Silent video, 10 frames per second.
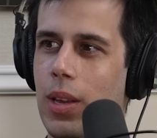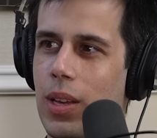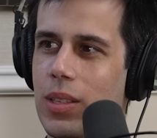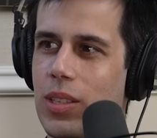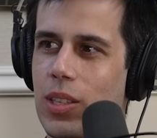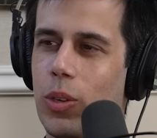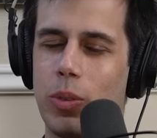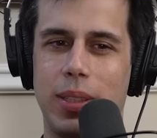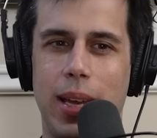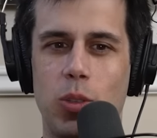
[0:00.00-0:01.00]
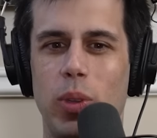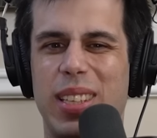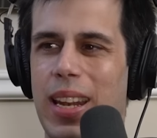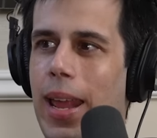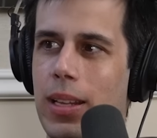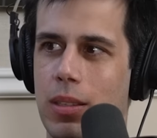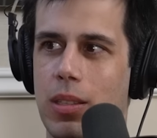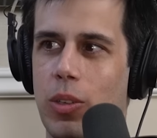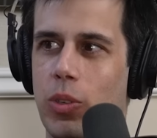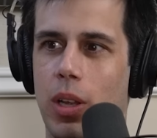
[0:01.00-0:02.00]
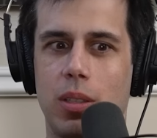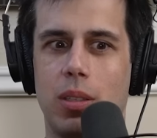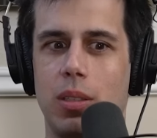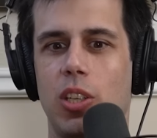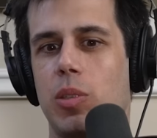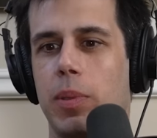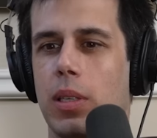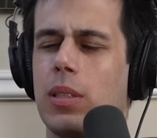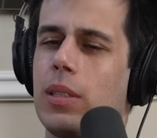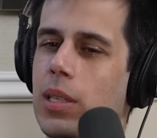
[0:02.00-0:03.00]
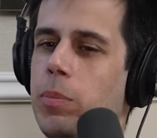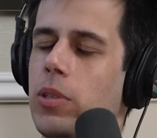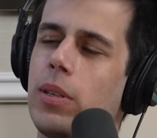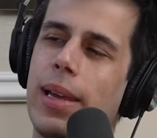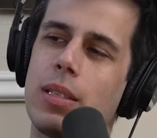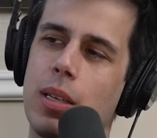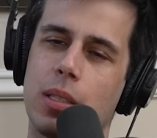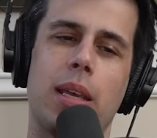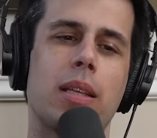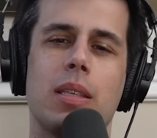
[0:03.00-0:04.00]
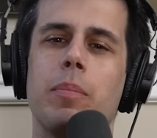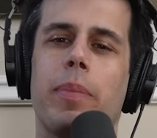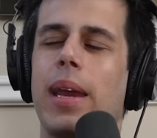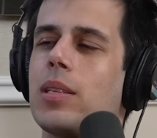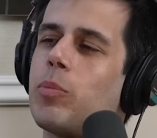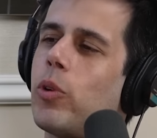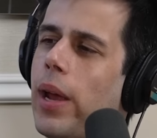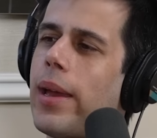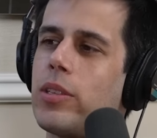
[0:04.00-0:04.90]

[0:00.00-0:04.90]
Right. So that's what connects you, not just because this person has the exact same passport I